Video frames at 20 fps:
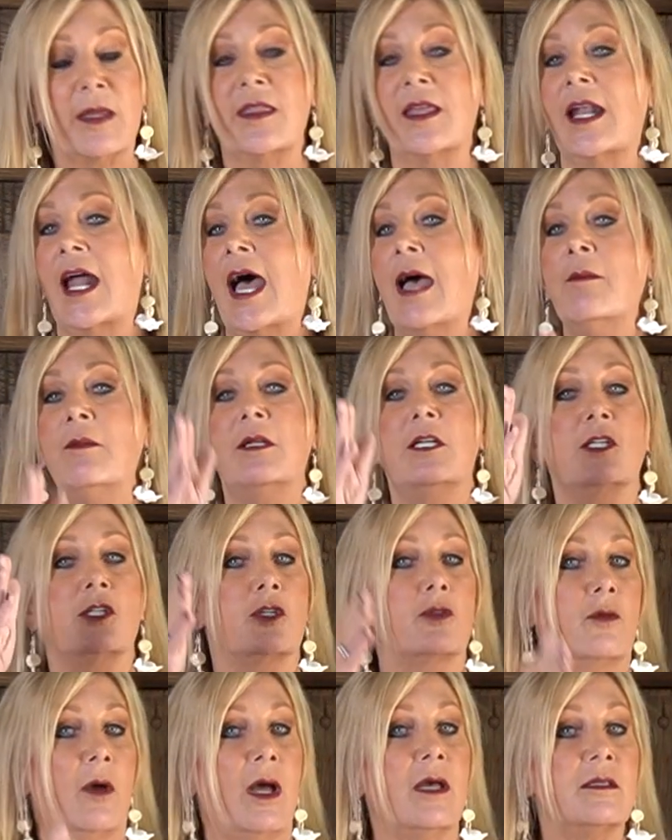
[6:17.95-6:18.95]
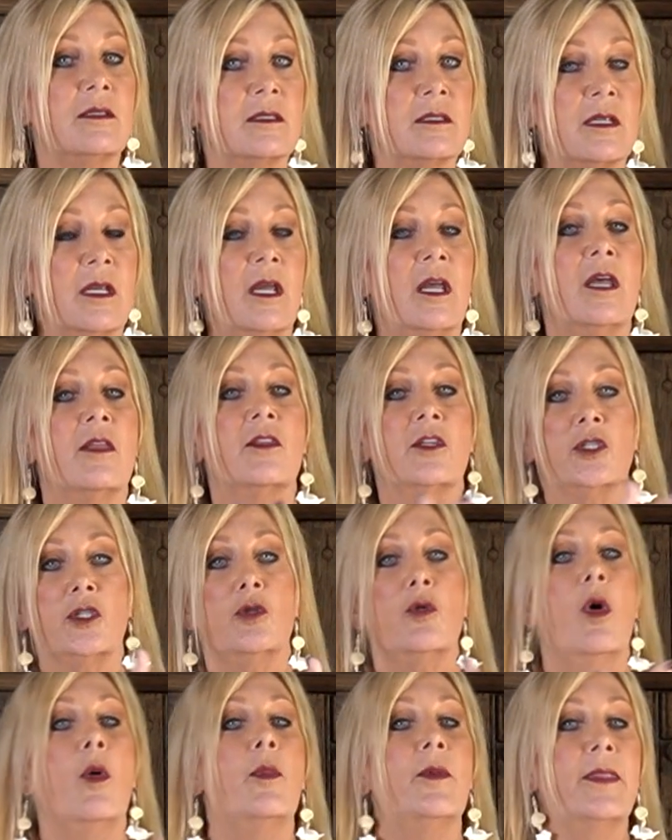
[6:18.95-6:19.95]
then I'm going to trust that
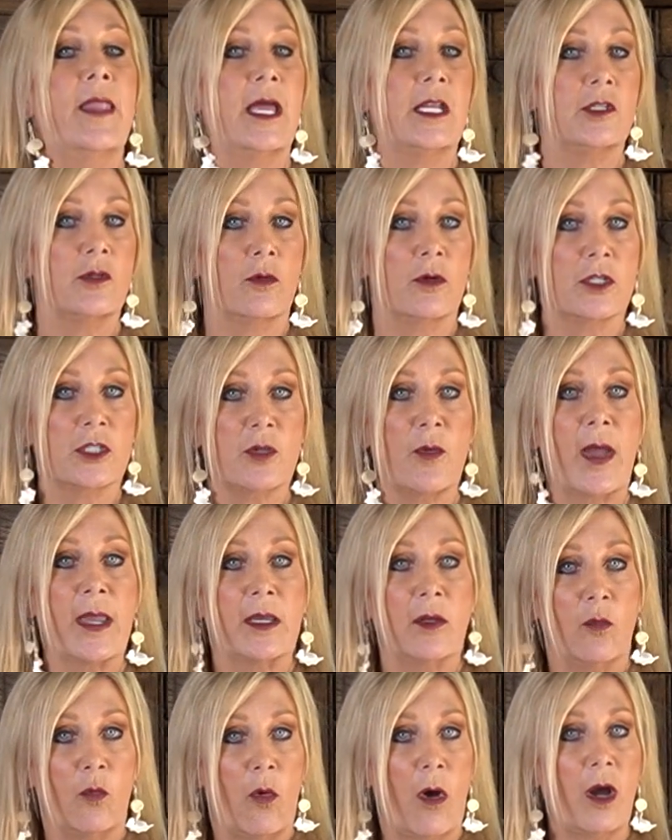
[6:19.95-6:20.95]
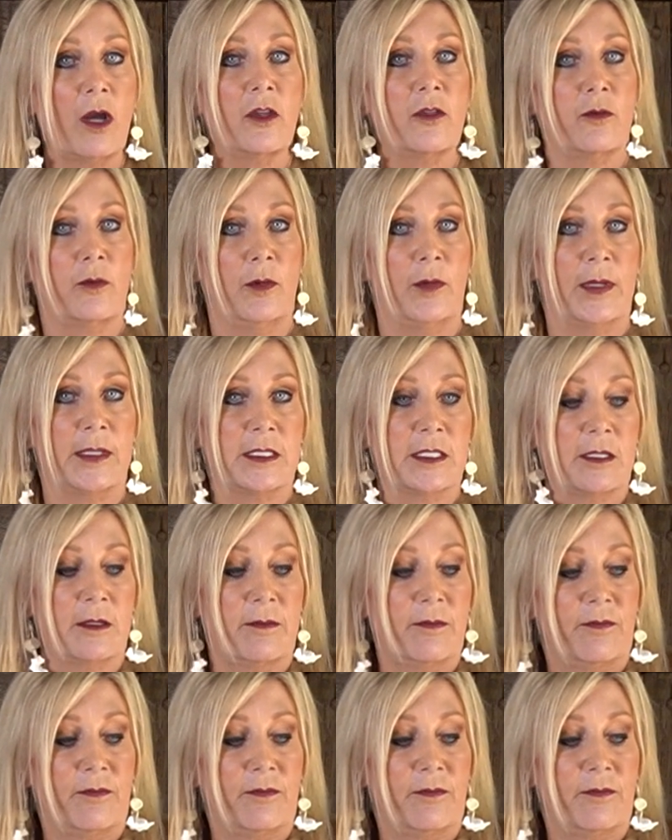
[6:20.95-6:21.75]
you open that door so I can walk through it.